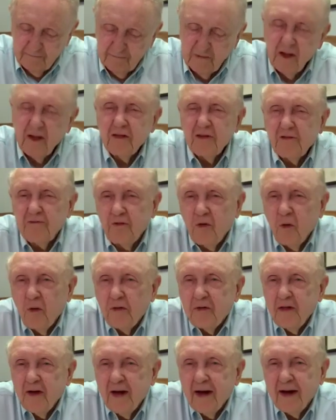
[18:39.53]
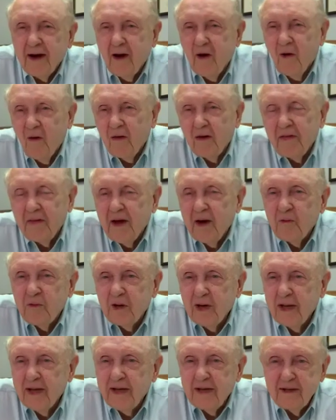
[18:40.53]
Now, the fourth thing, all of that
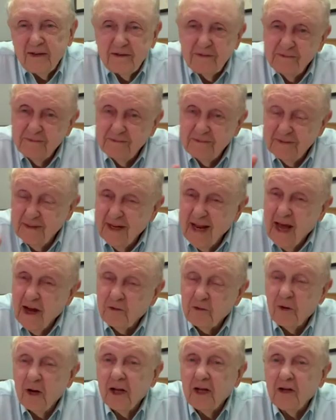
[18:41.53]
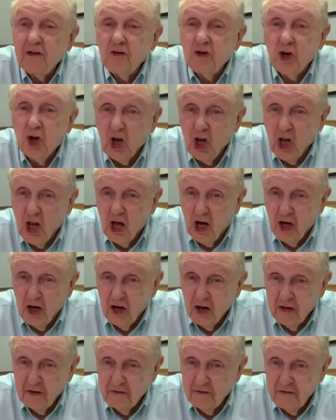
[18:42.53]
would lead naturally to
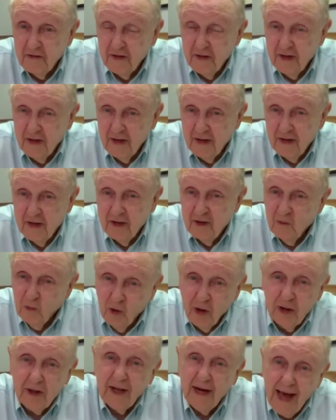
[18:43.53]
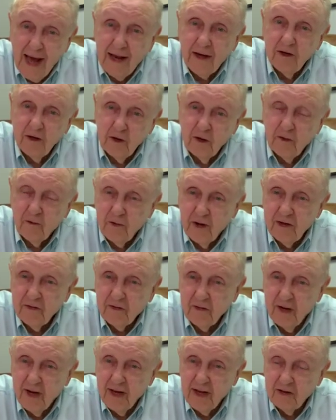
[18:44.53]
love. What can I do in
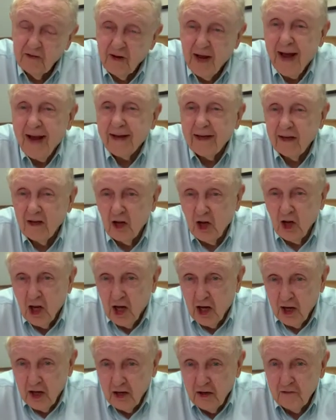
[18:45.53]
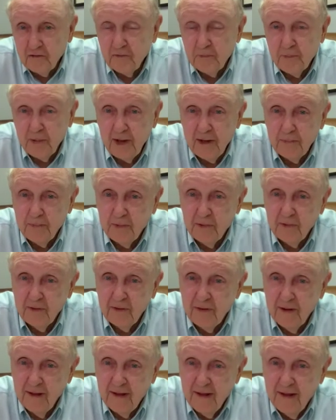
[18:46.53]
race relations? I can love people.
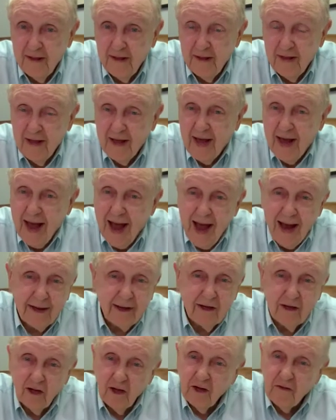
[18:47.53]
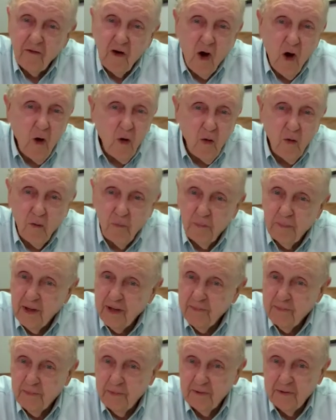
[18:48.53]
I can love all
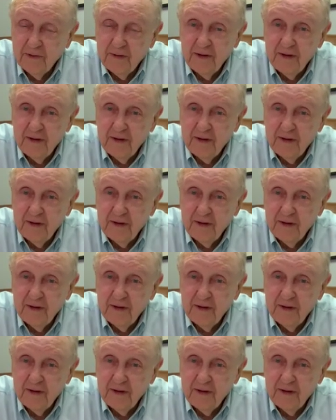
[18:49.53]
people.